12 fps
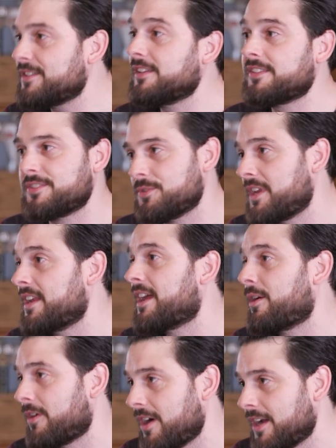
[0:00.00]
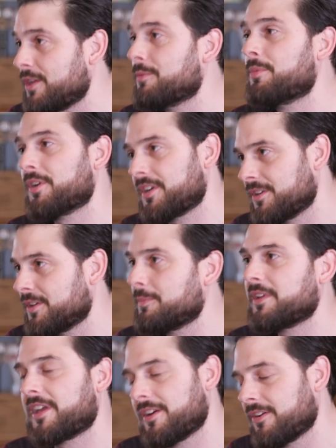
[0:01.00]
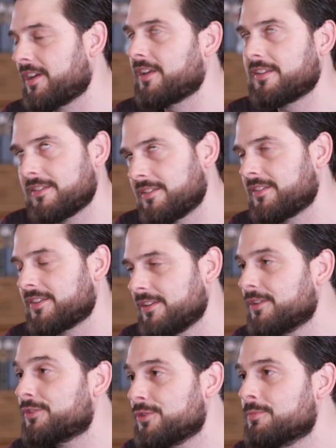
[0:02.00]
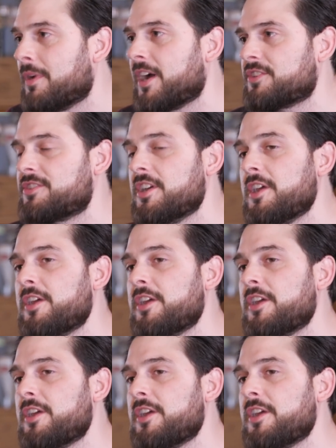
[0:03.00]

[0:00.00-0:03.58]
you listen to an eight hour audiobook and you're gonna be like, okay, it was a little too much.